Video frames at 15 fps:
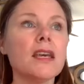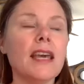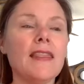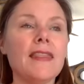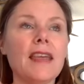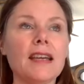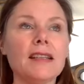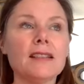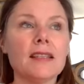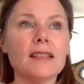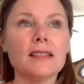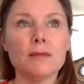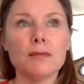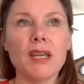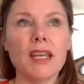And that
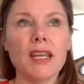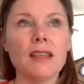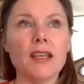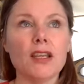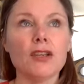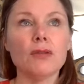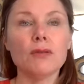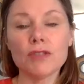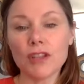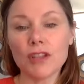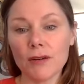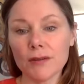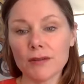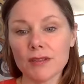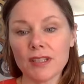doesn't mean that you
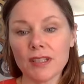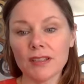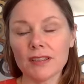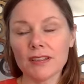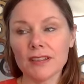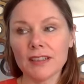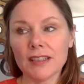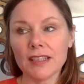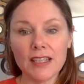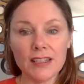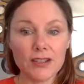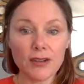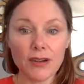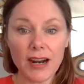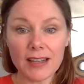don't
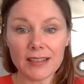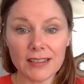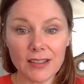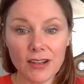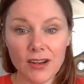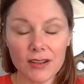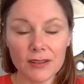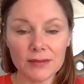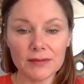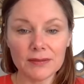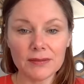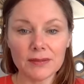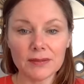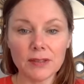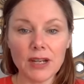interact at all,
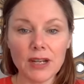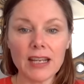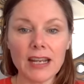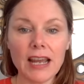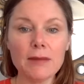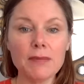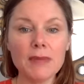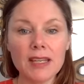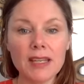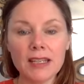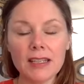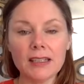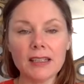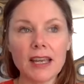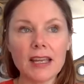right? I'm
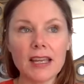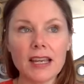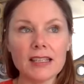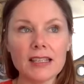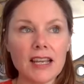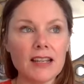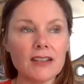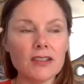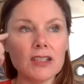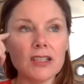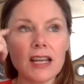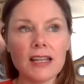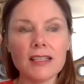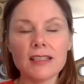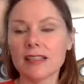meaning like
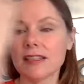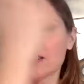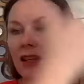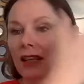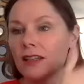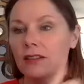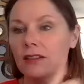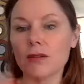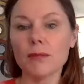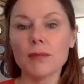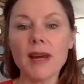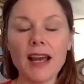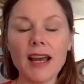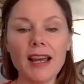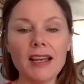attention as in your
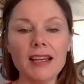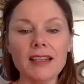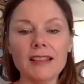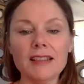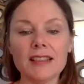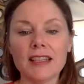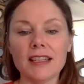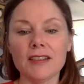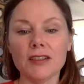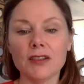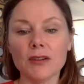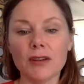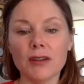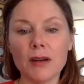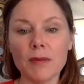mind, in
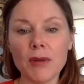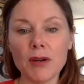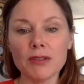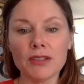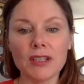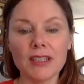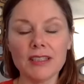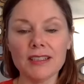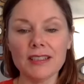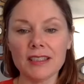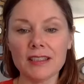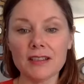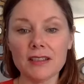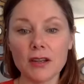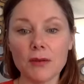your emotions,
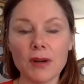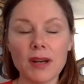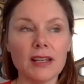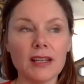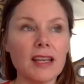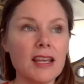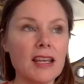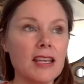and so on.